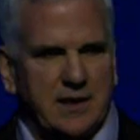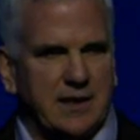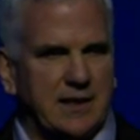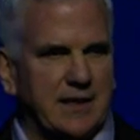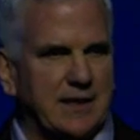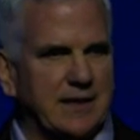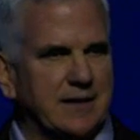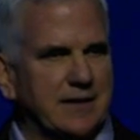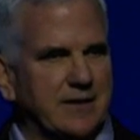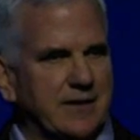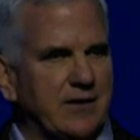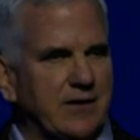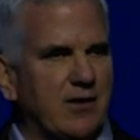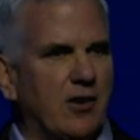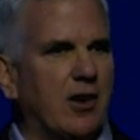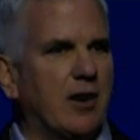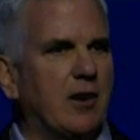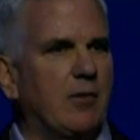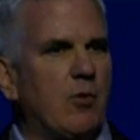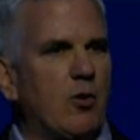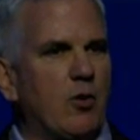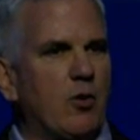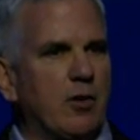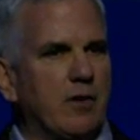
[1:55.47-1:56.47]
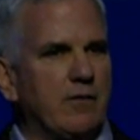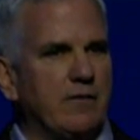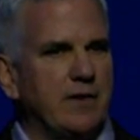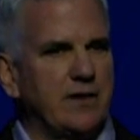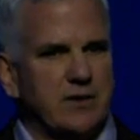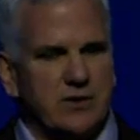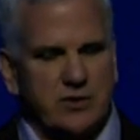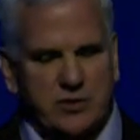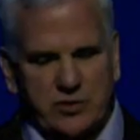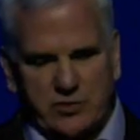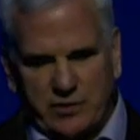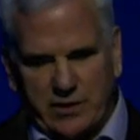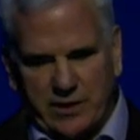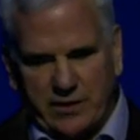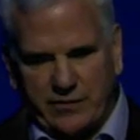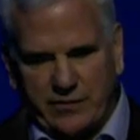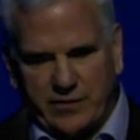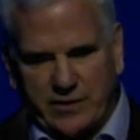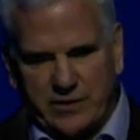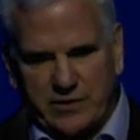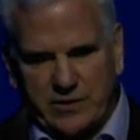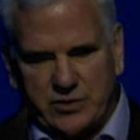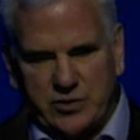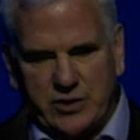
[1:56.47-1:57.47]
The automotive industry, our
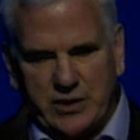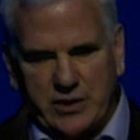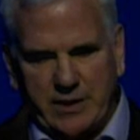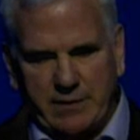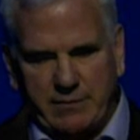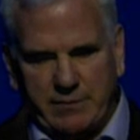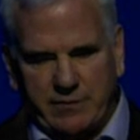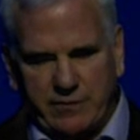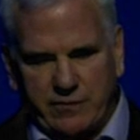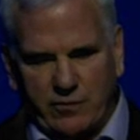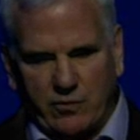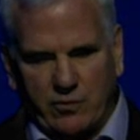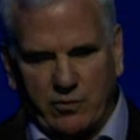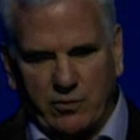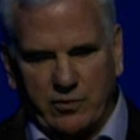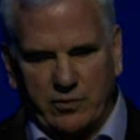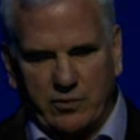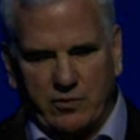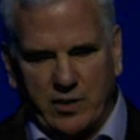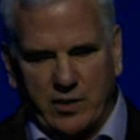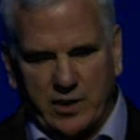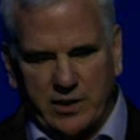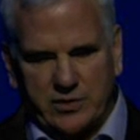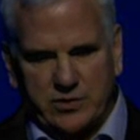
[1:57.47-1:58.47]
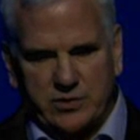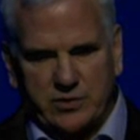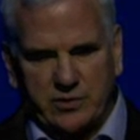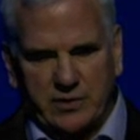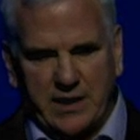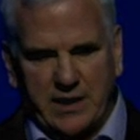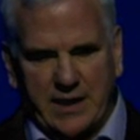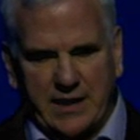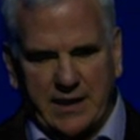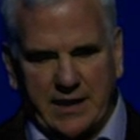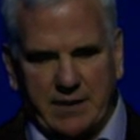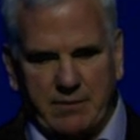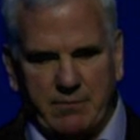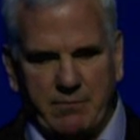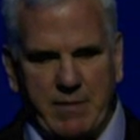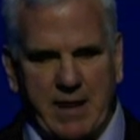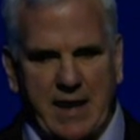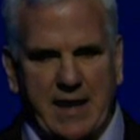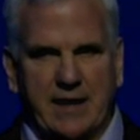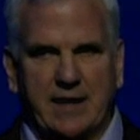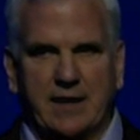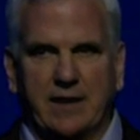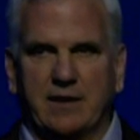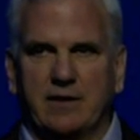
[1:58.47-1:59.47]
friends at GM and Ford and Chrysler kind of get
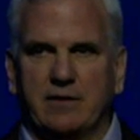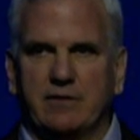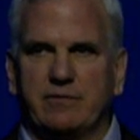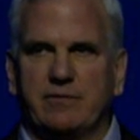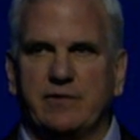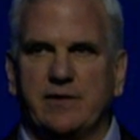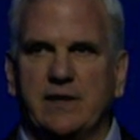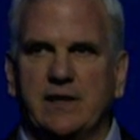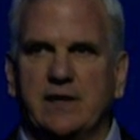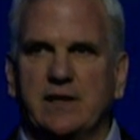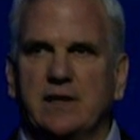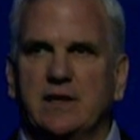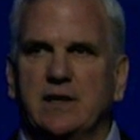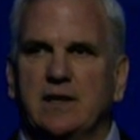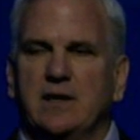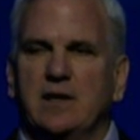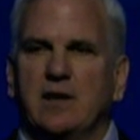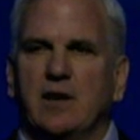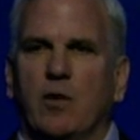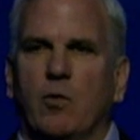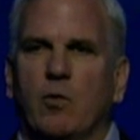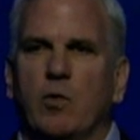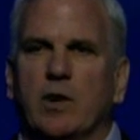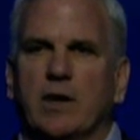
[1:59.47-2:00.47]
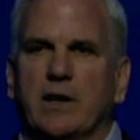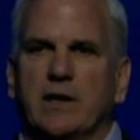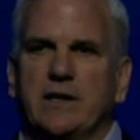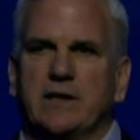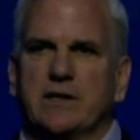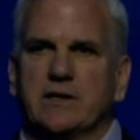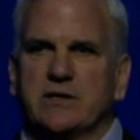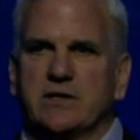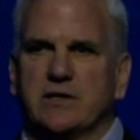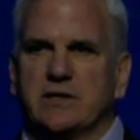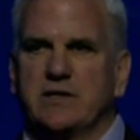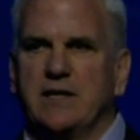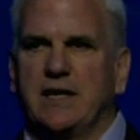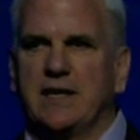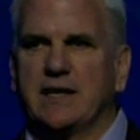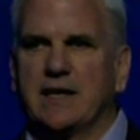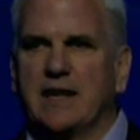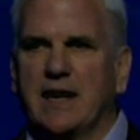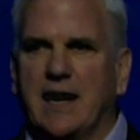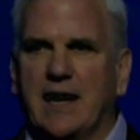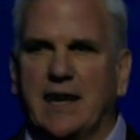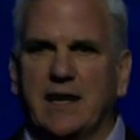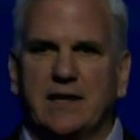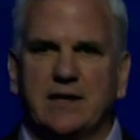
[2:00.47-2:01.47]
back on their feet. A willingness to
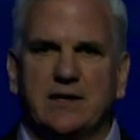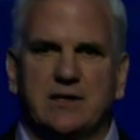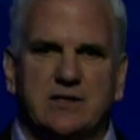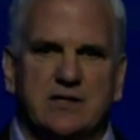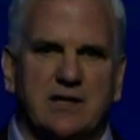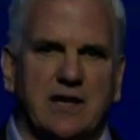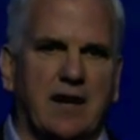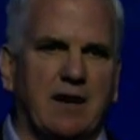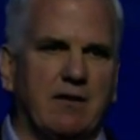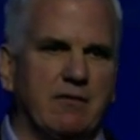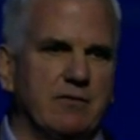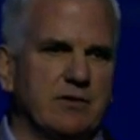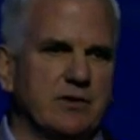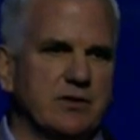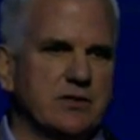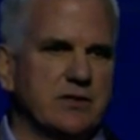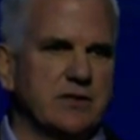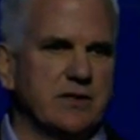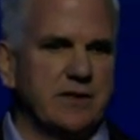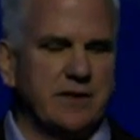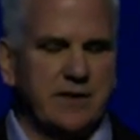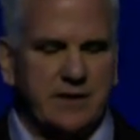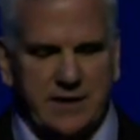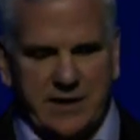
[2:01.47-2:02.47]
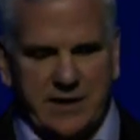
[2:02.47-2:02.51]
take on insolvency